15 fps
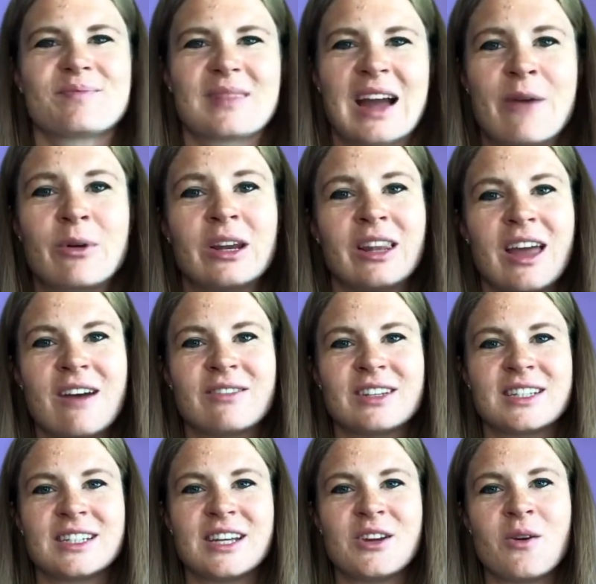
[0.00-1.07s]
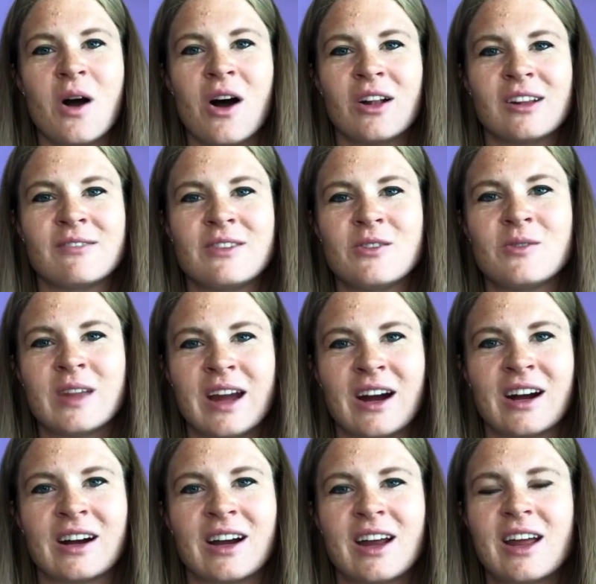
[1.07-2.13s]
I would love to see all of you
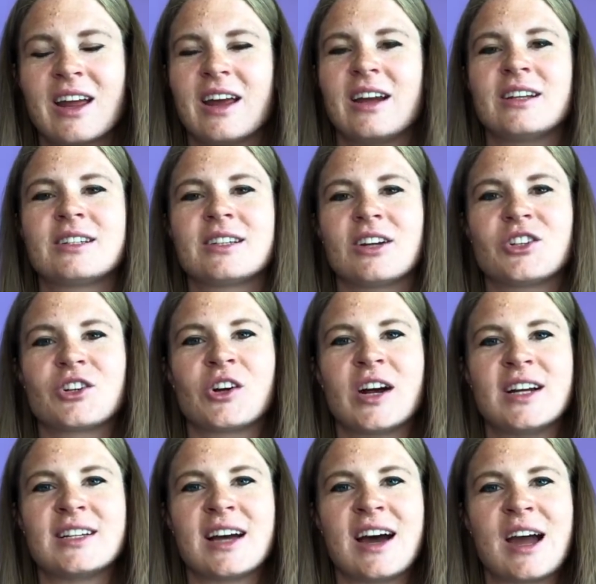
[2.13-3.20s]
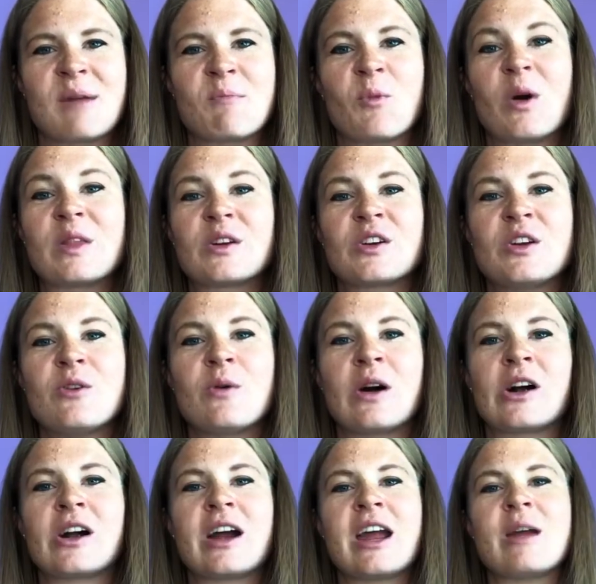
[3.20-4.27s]
there. It is such a great time. Whether you
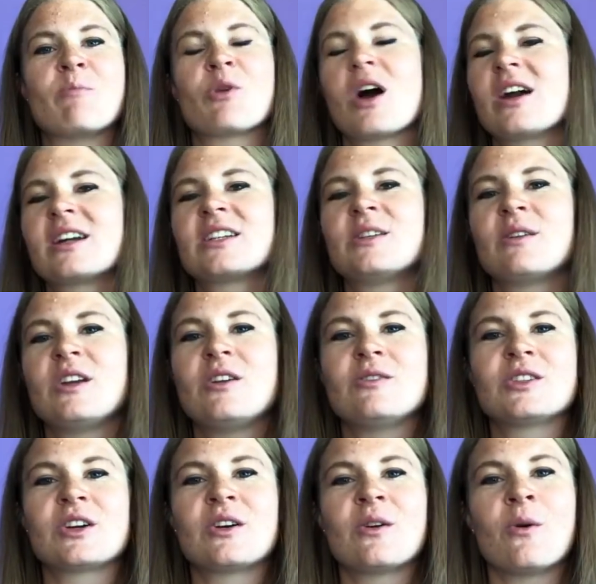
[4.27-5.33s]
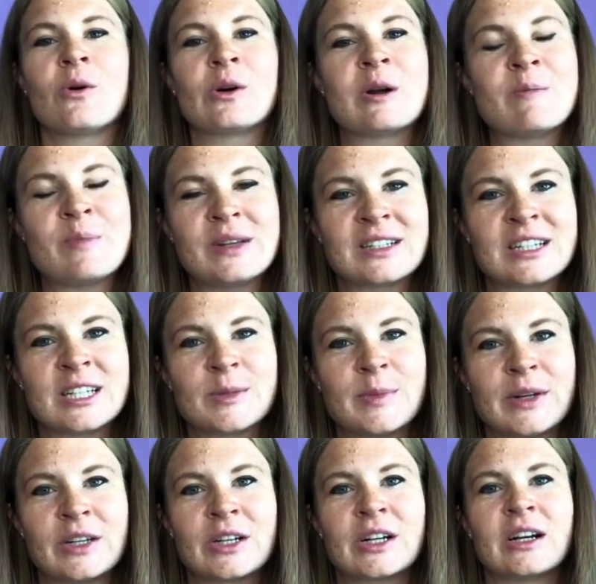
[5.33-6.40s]
are a product user or a business
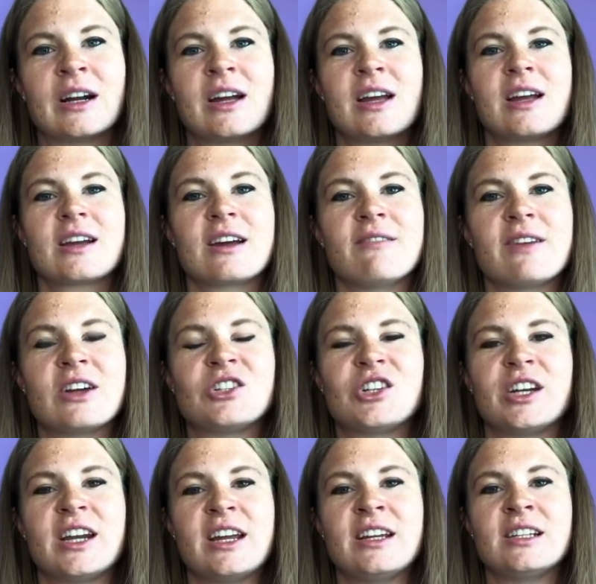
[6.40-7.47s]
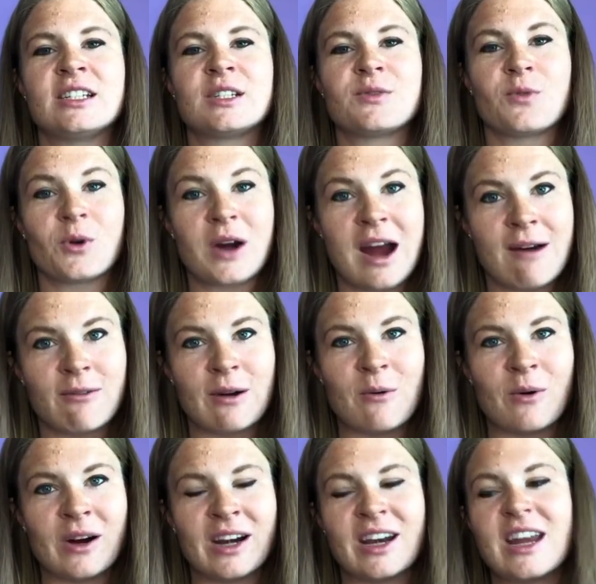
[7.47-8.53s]
builder, convention is for
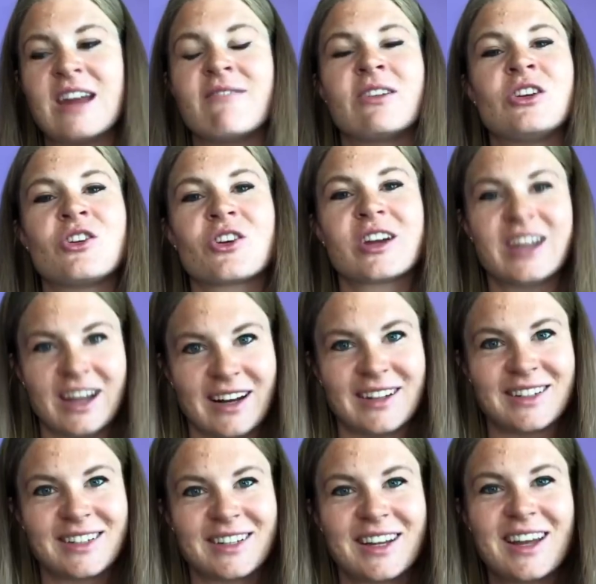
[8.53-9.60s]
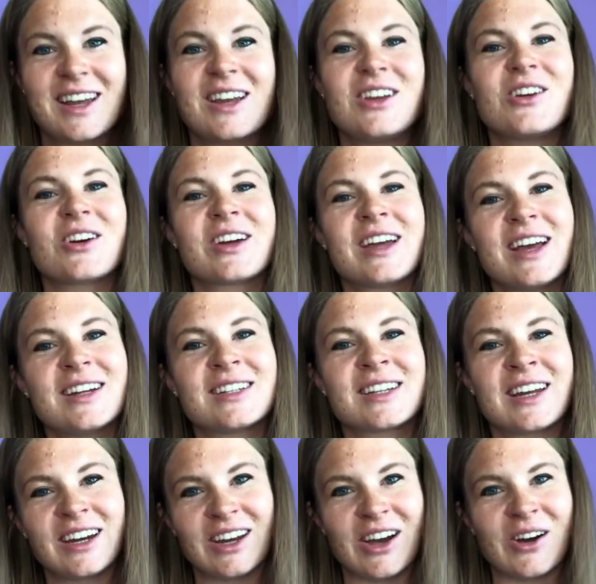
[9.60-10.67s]
everyone, even your kids. Your kids
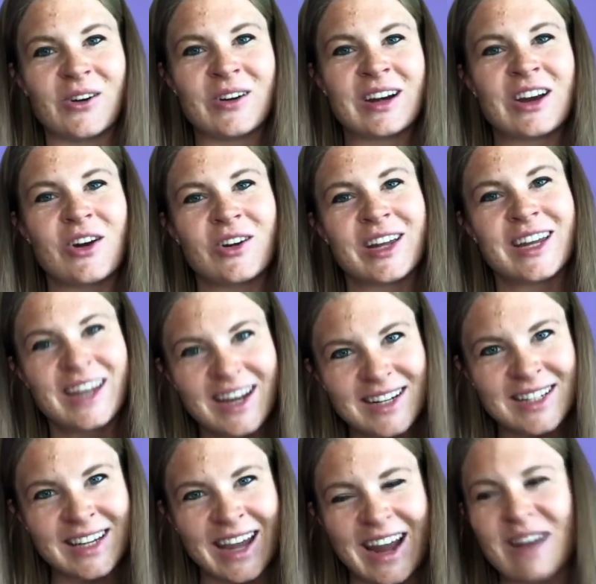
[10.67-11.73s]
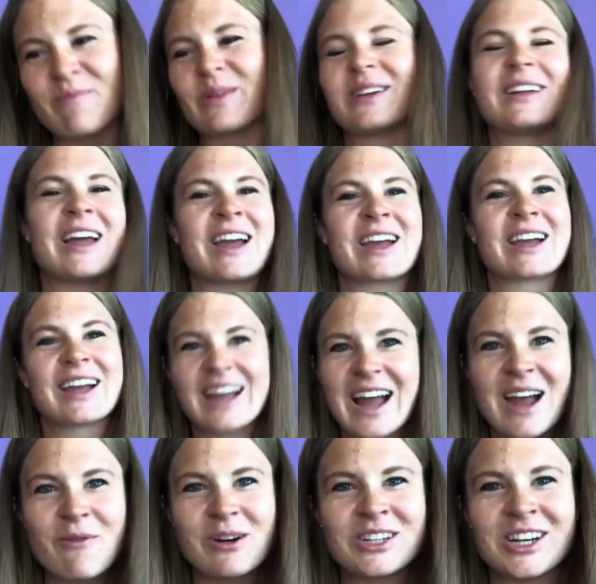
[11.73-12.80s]
can go and go to kids camp. Like,
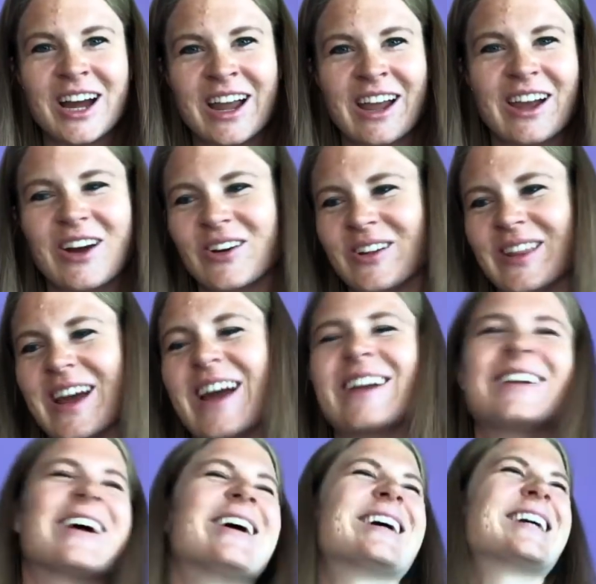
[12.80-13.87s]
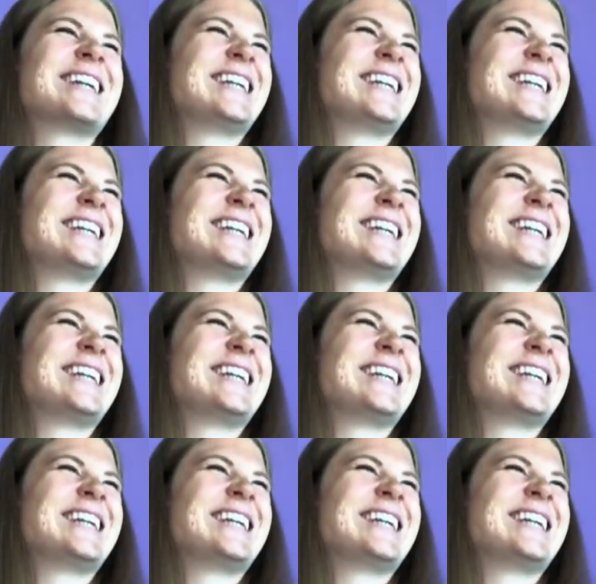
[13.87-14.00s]
I wish I could go to that. No,